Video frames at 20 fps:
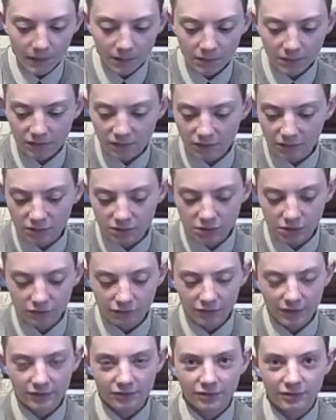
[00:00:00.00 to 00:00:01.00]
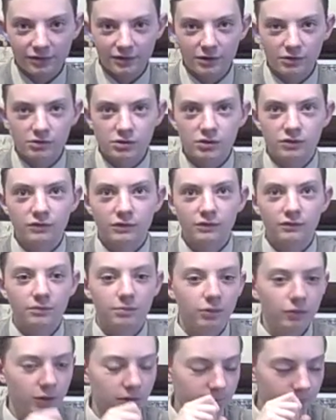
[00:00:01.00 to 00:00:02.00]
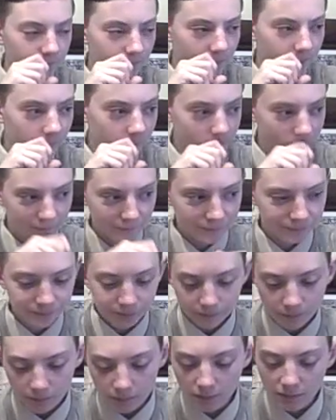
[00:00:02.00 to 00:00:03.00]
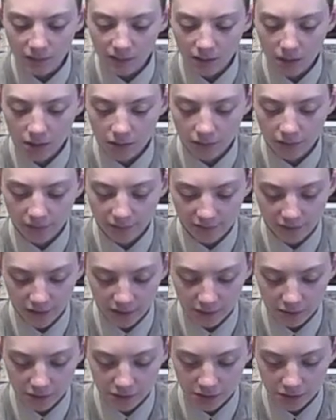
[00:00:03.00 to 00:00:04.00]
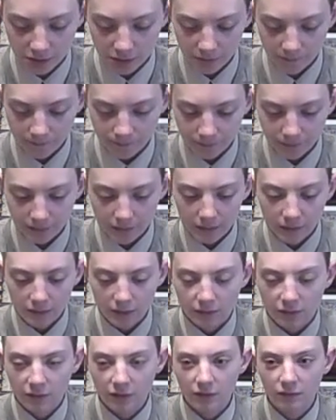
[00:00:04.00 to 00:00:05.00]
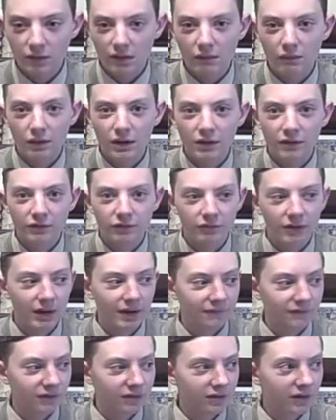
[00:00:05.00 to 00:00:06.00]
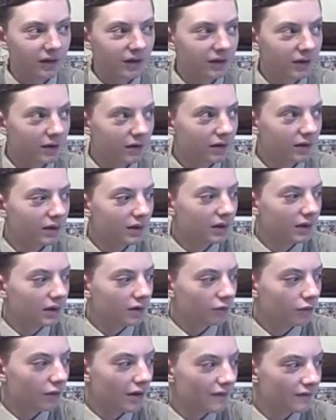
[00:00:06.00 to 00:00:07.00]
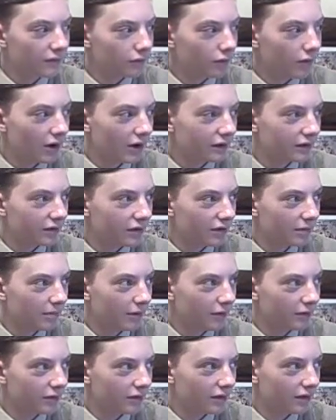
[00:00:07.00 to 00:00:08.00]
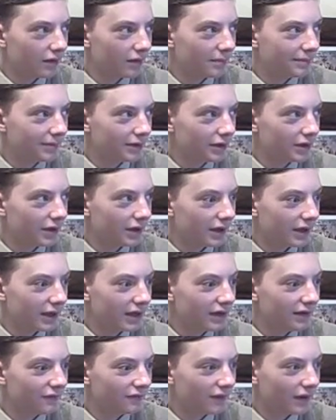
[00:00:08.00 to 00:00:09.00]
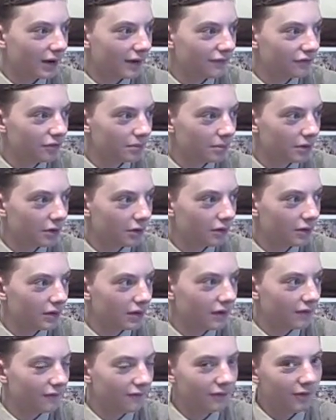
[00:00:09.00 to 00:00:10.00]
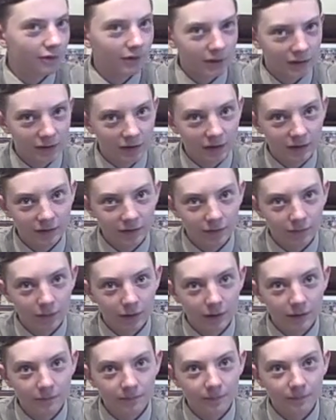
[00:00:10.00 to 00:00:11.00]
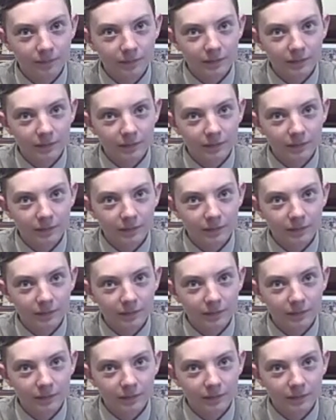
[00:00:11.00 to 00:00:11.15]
This is Energy Crisis, the Energy Drink Report. This was XEnergy. So, what else do I have to say here? Weather-wise, it's supposed to be 85 tomorrow. I feel like 91.